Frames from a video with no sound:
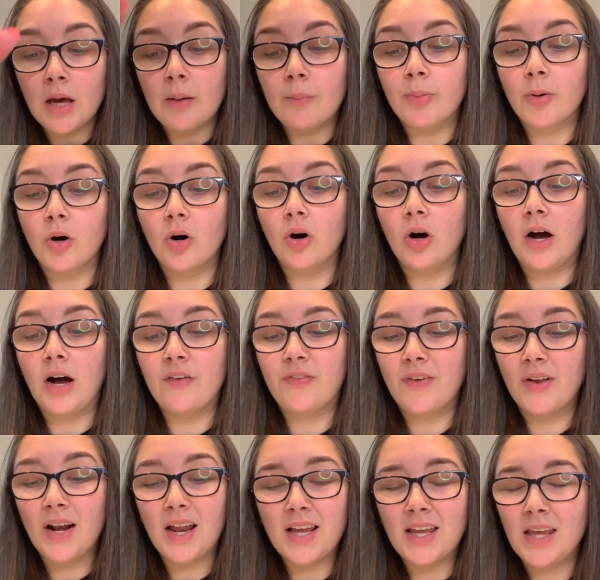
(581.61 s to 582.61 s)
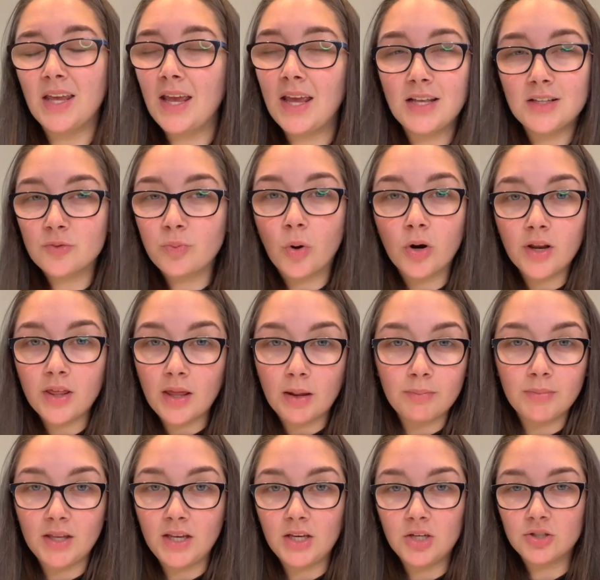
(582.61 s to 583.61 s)
but I feel like it's one of
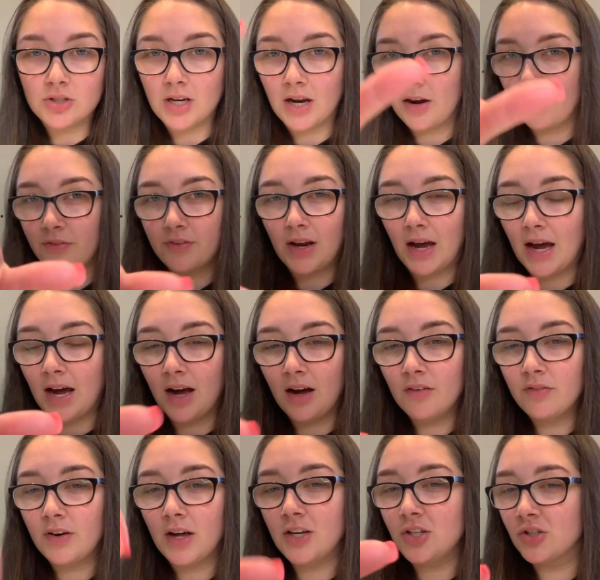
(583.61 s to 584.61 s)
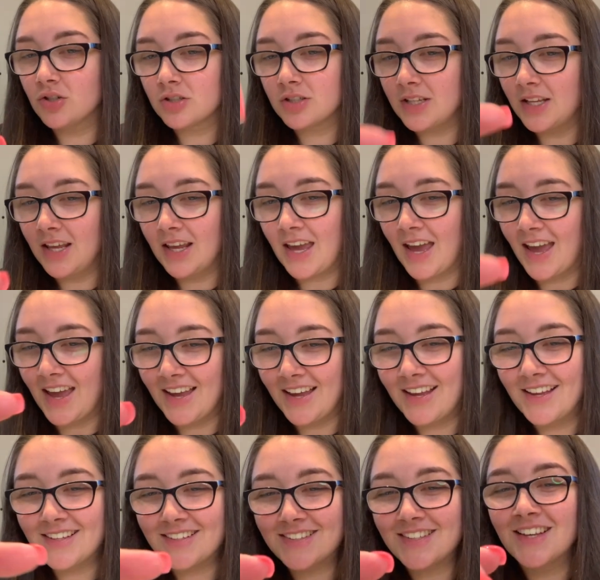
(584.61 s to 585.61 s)
them that you just have to have, like, just in
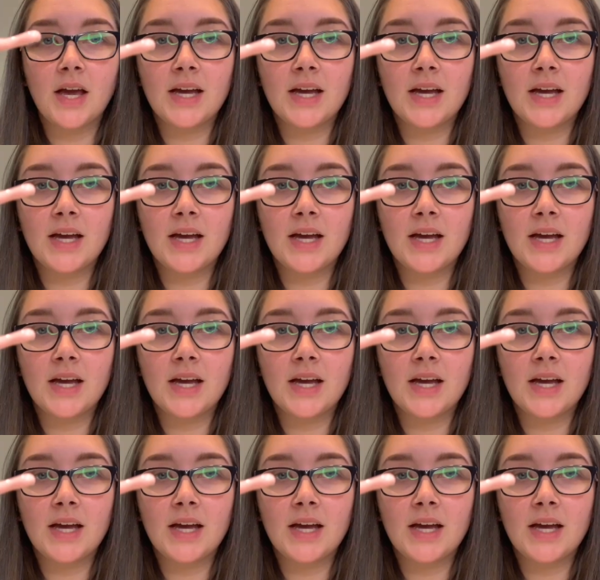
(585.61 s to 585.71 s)
case.